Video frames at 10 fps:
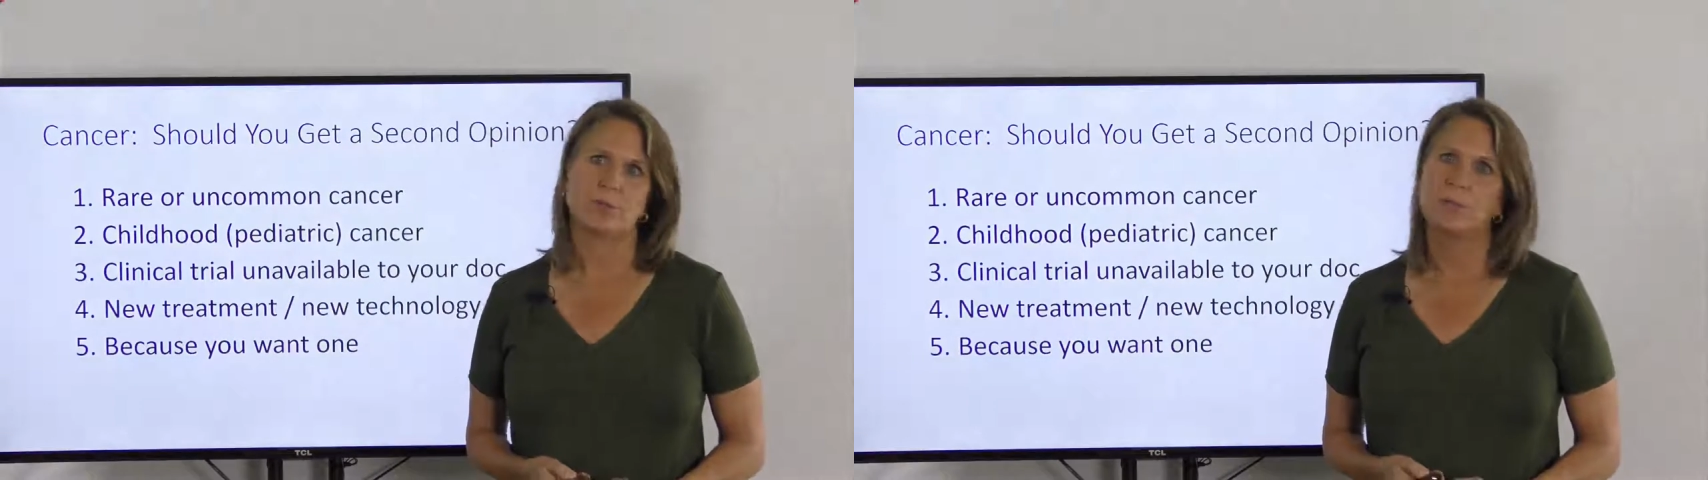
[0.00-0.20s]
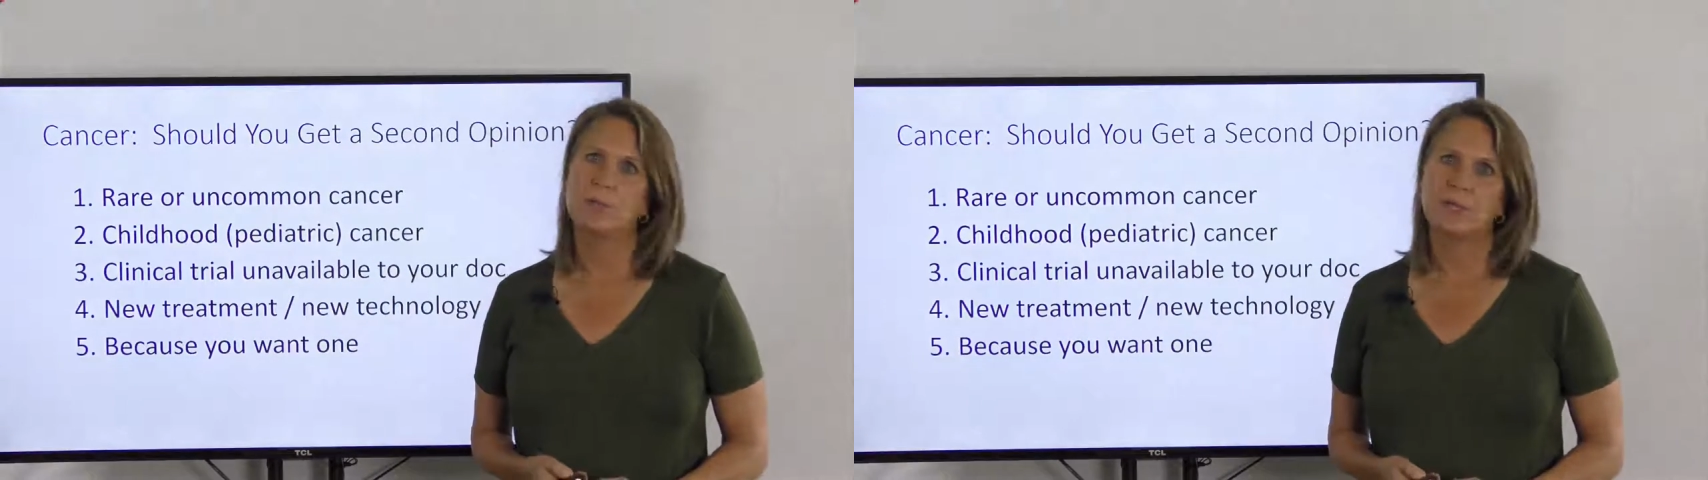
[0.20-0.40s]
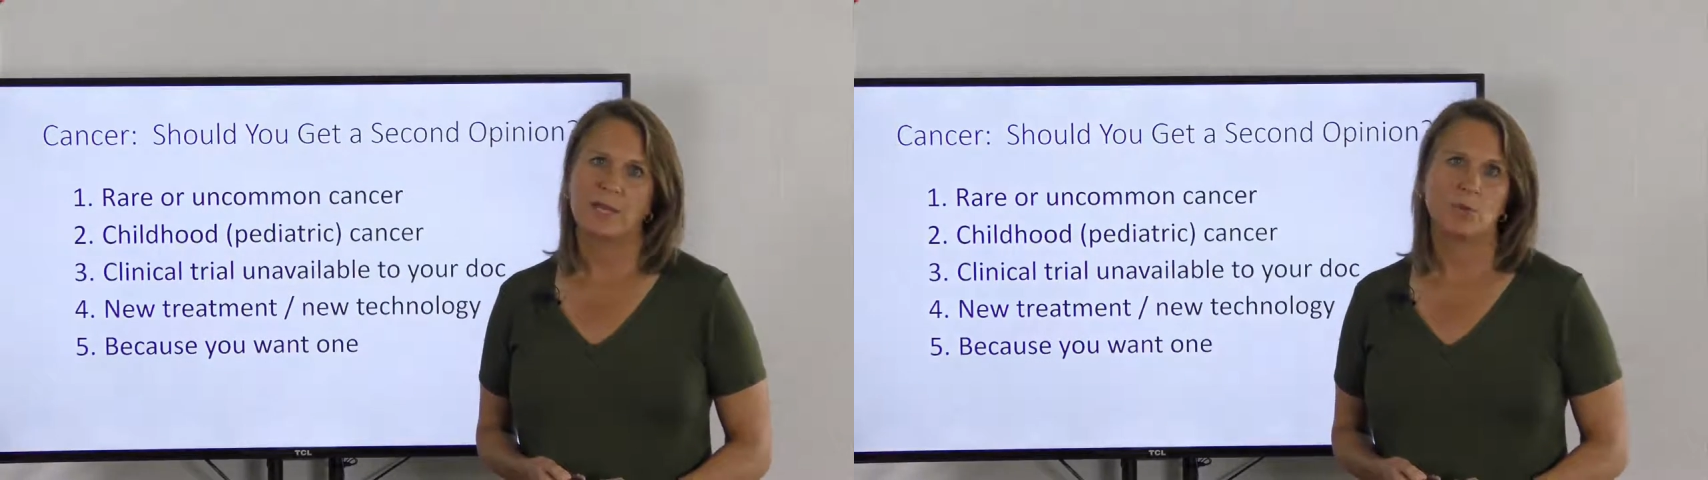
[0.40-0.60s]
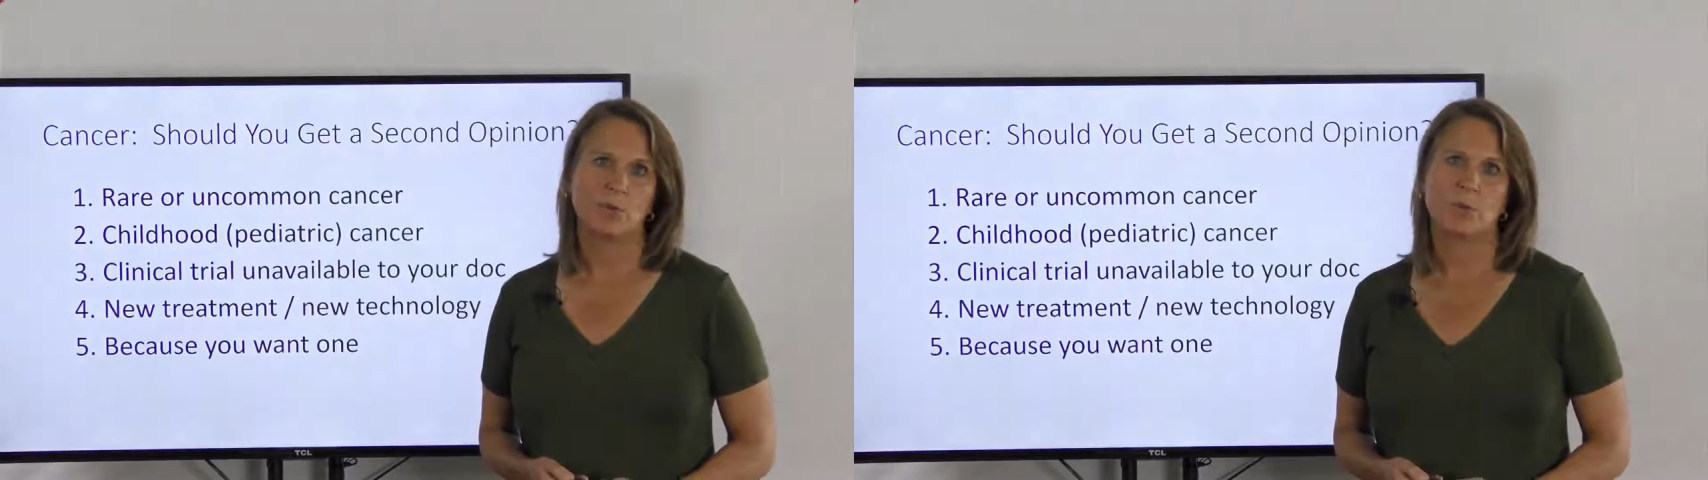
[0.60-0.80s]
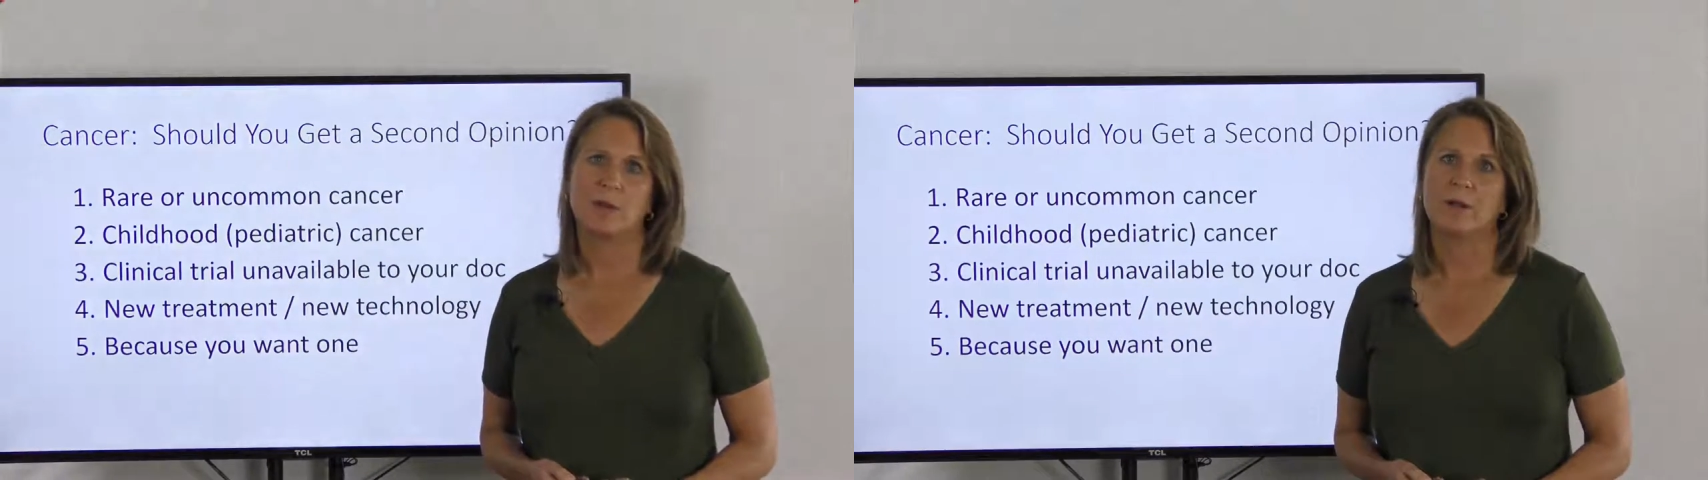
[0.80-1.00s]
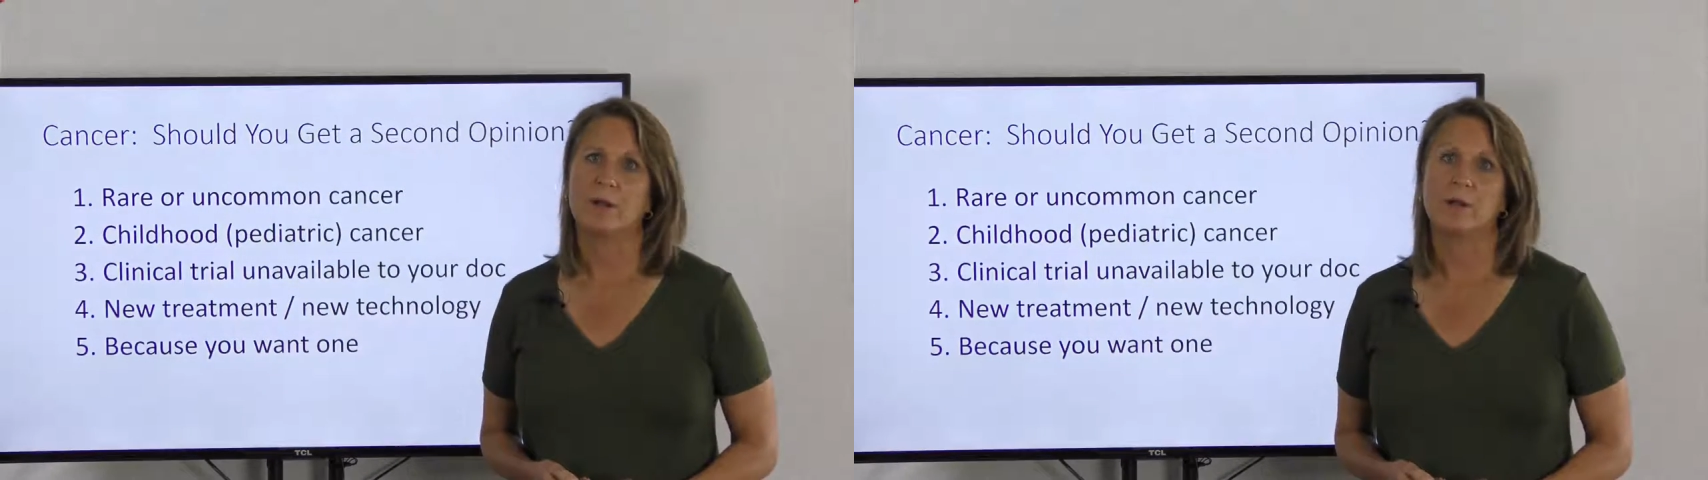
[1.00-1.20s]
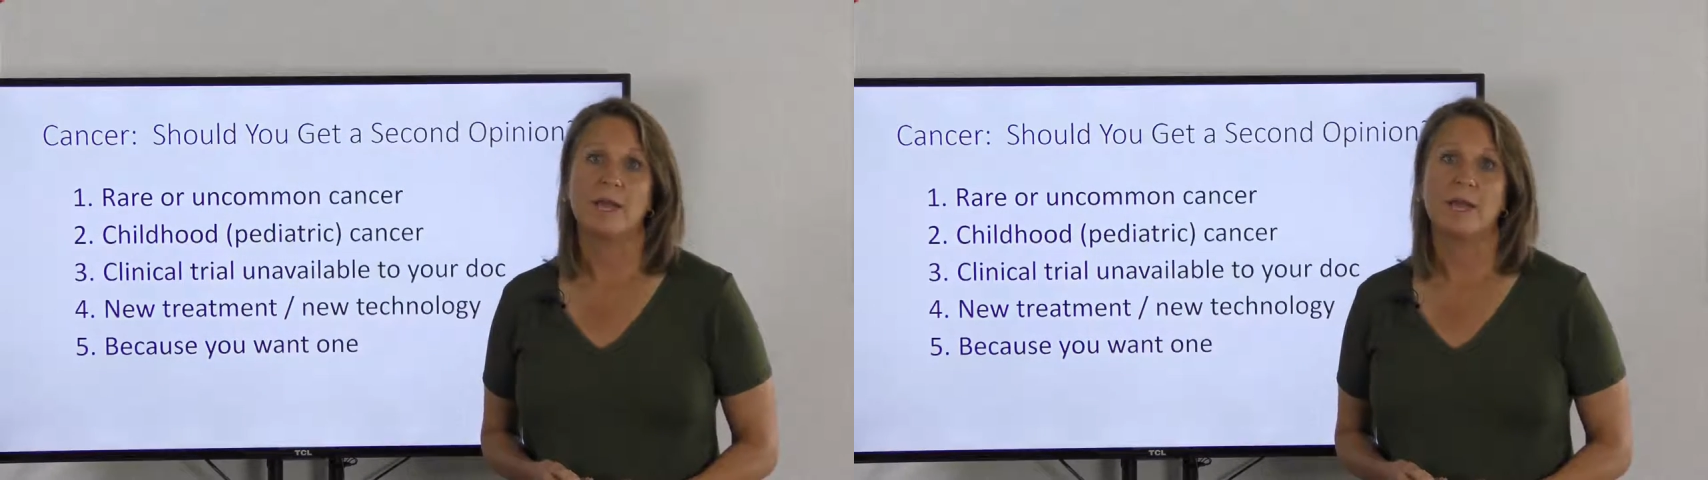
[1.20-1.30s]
communicate with one another